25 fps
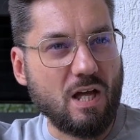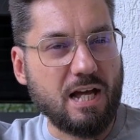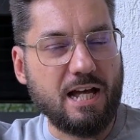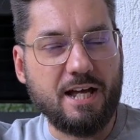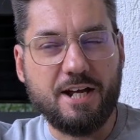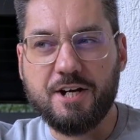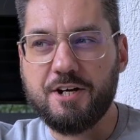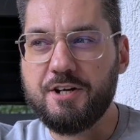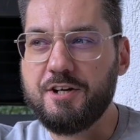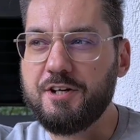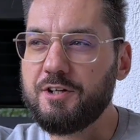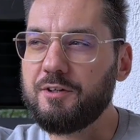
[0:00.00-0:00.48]

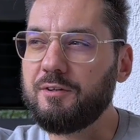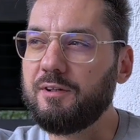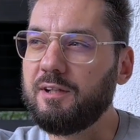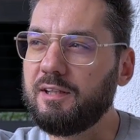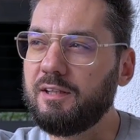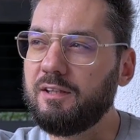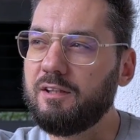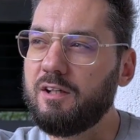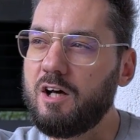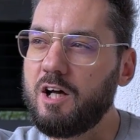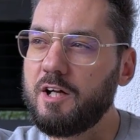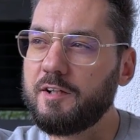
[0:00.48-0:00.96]
don't know, a
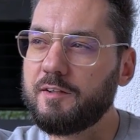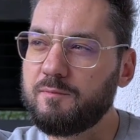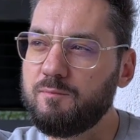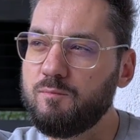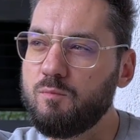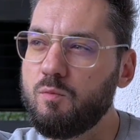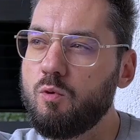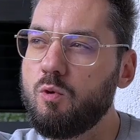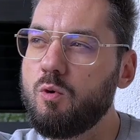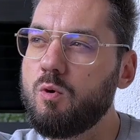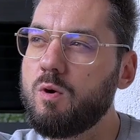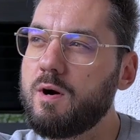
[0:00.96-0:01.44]
lot
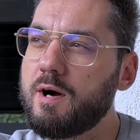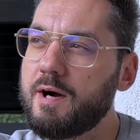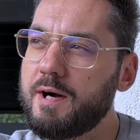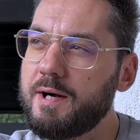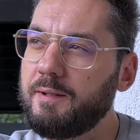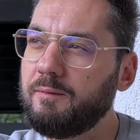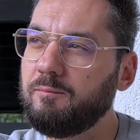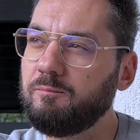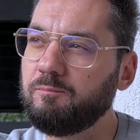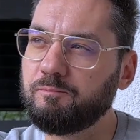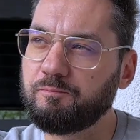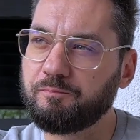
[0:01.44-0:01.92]

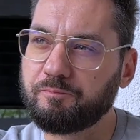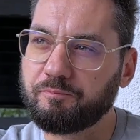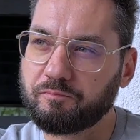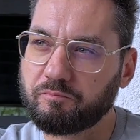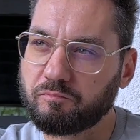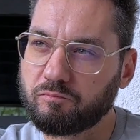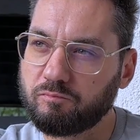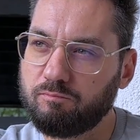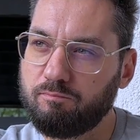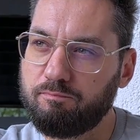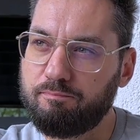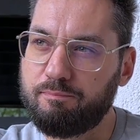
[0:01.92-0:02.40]
more
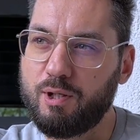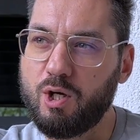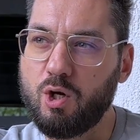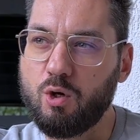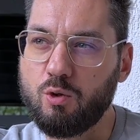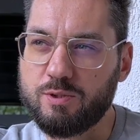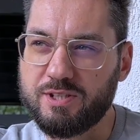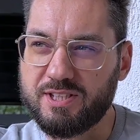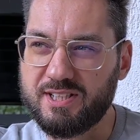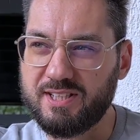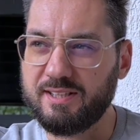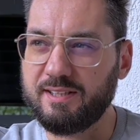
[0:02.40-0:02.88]

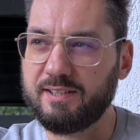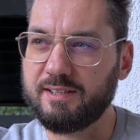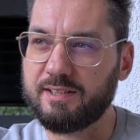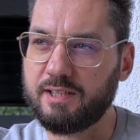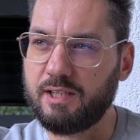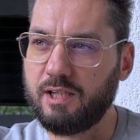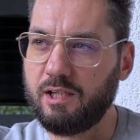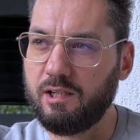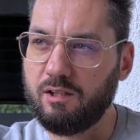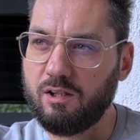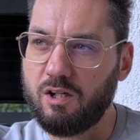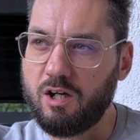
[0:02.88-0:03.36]
potent,
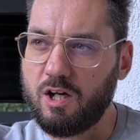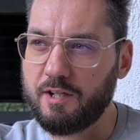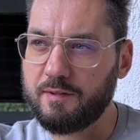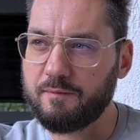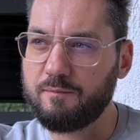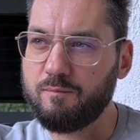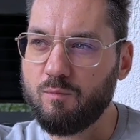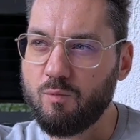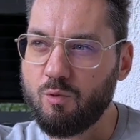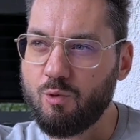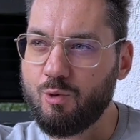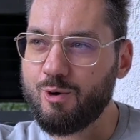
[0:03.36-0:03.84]
a
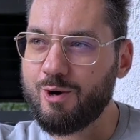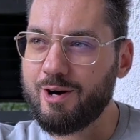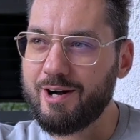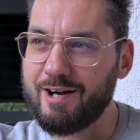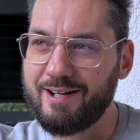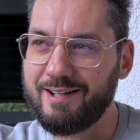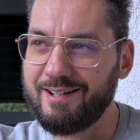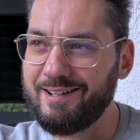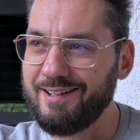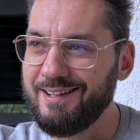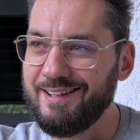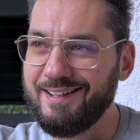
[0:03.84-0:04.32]
lot
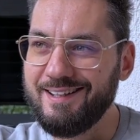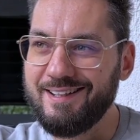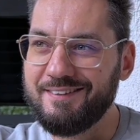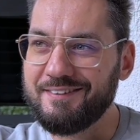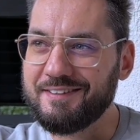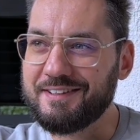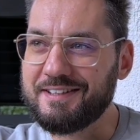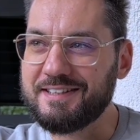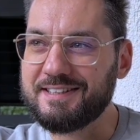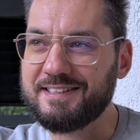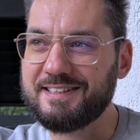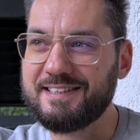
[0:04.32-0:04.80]
more,
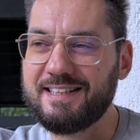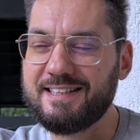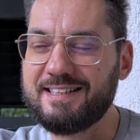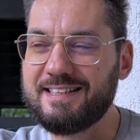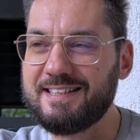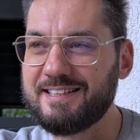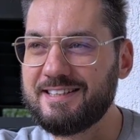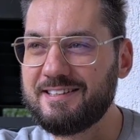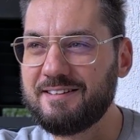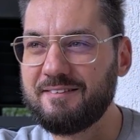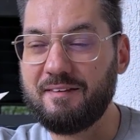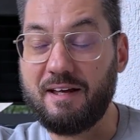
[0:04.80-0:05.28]
because
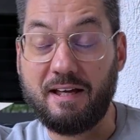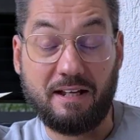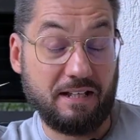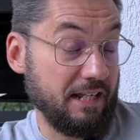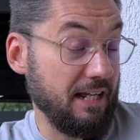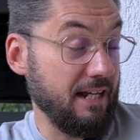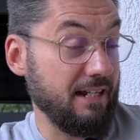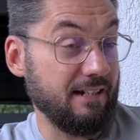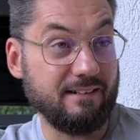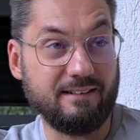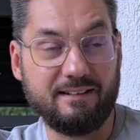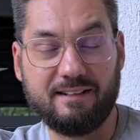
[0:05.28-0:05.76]
this is
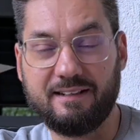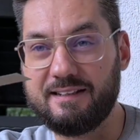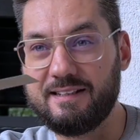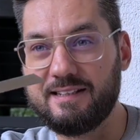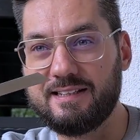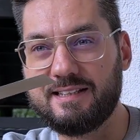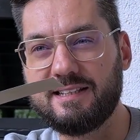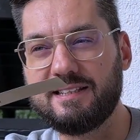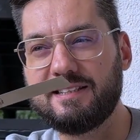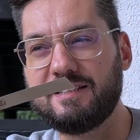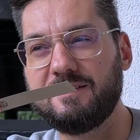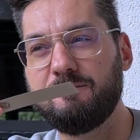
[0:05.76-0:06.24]

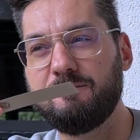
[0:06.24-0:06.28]
this is a